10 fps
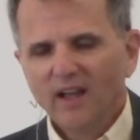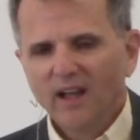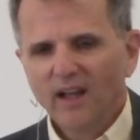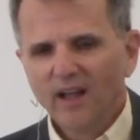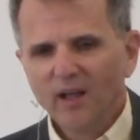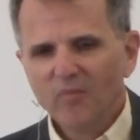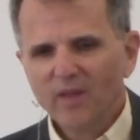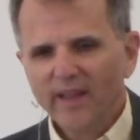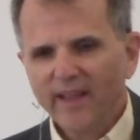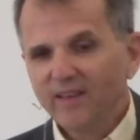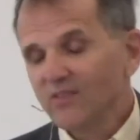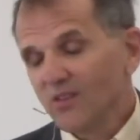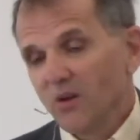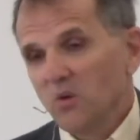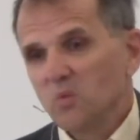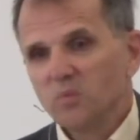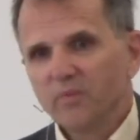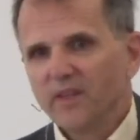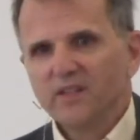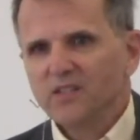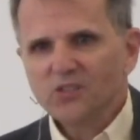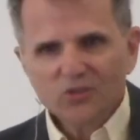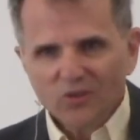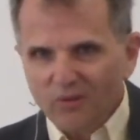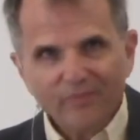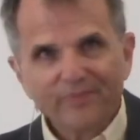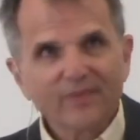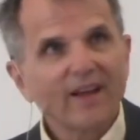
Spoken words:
and so that he should